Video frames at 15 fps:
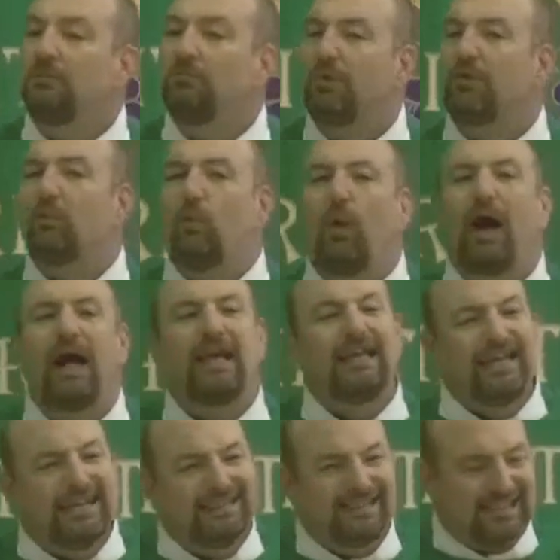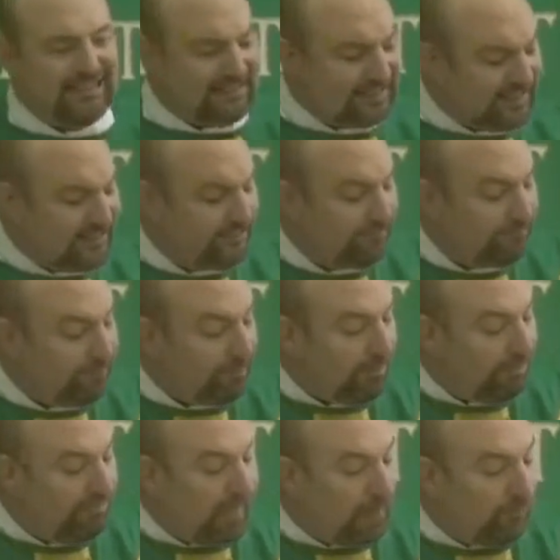But why is
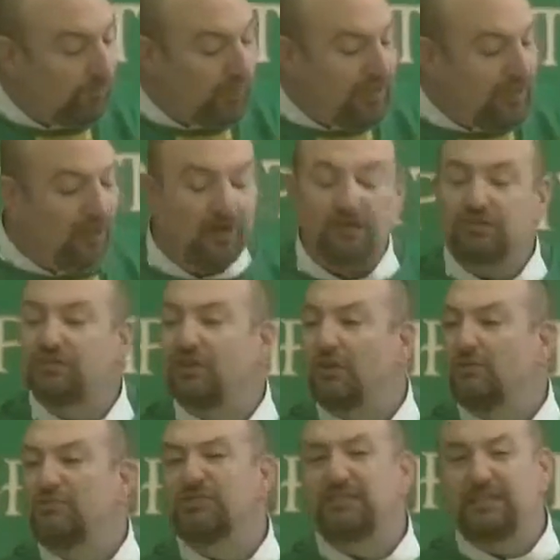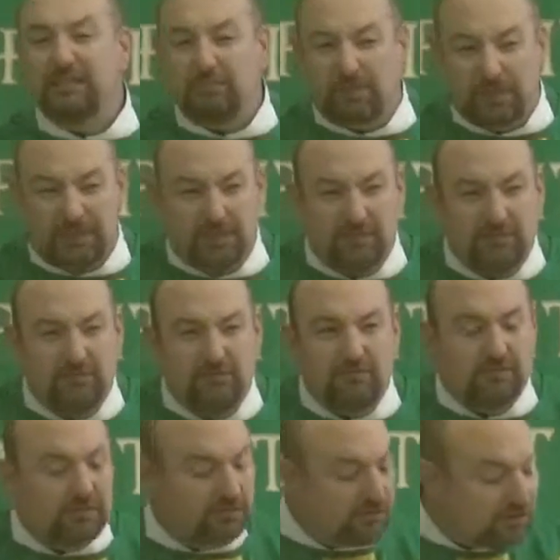it that we are so timid,
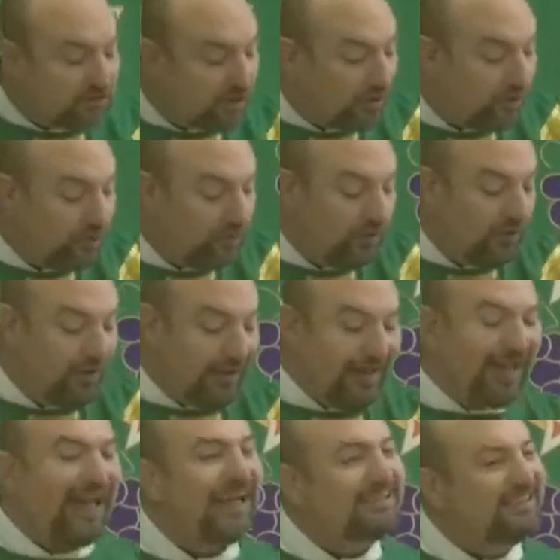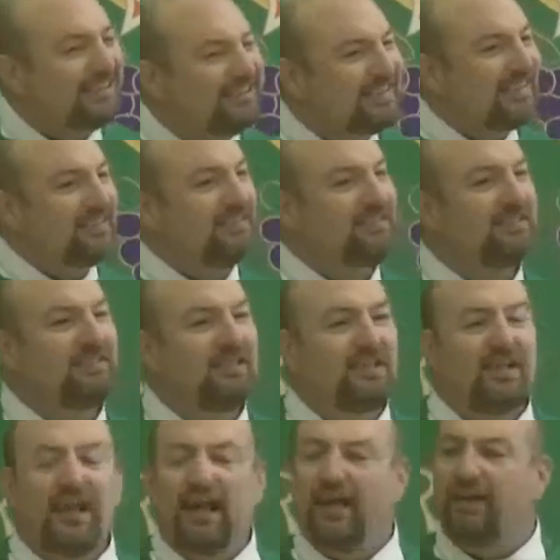so hesitant,
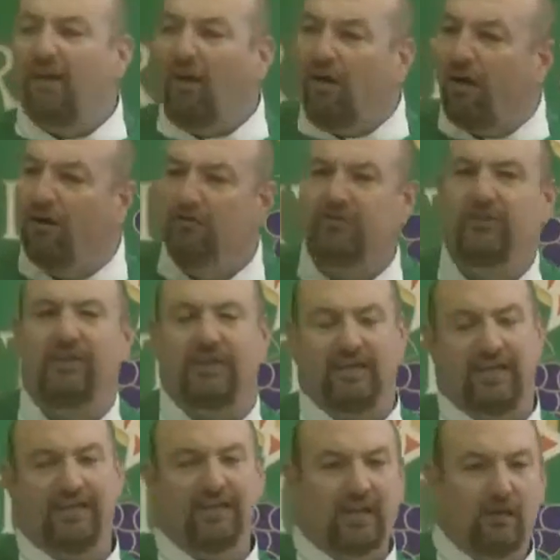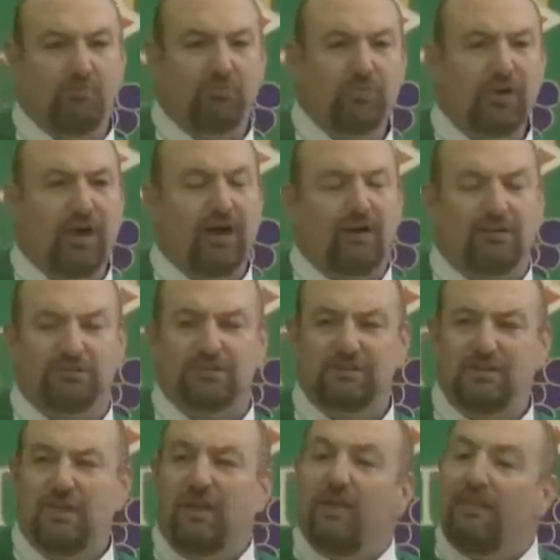and halting in our prayers?
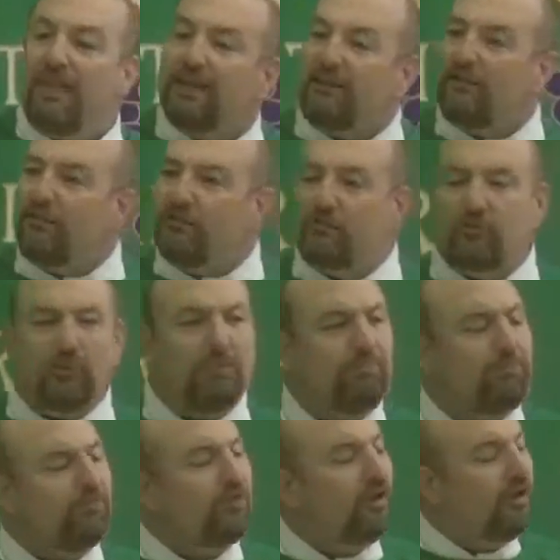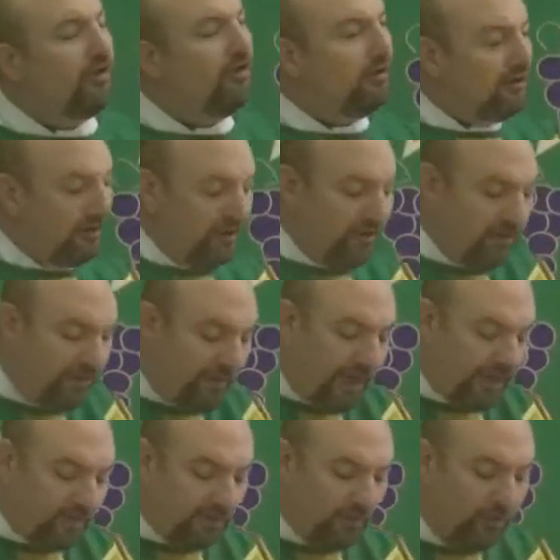That description
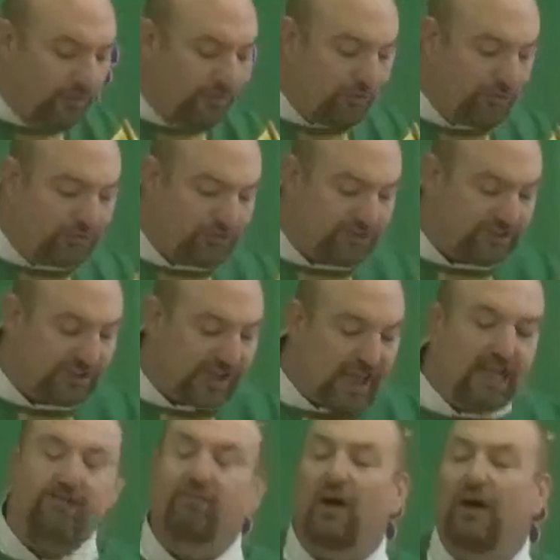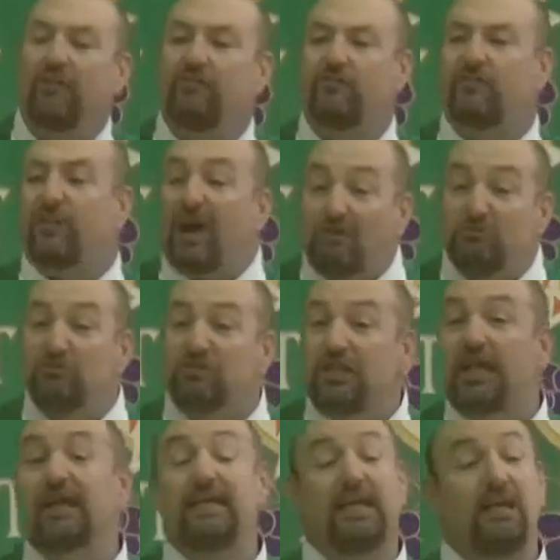that Luther just gave us sounds
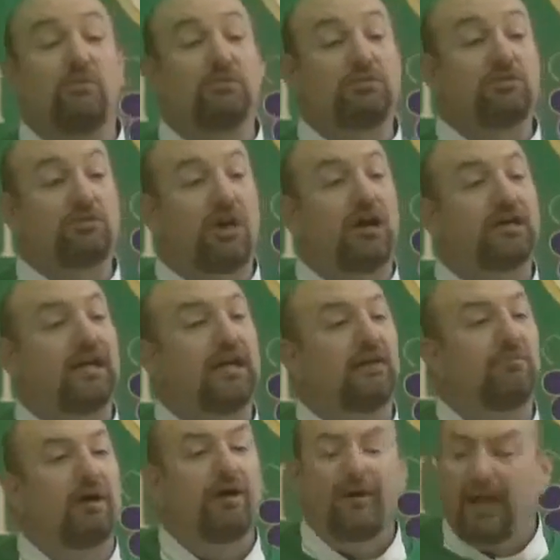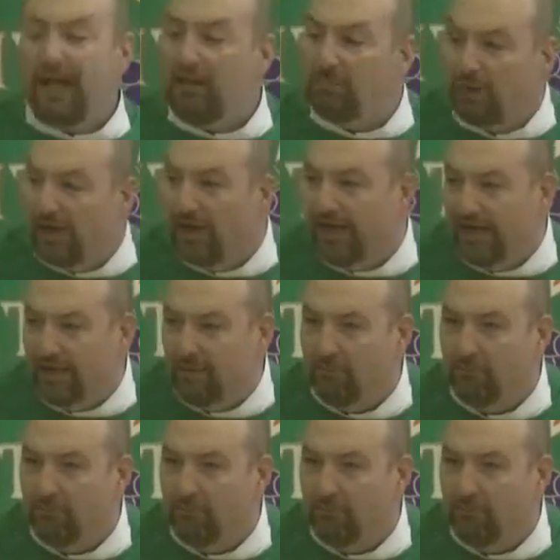like he was talking about Abraham.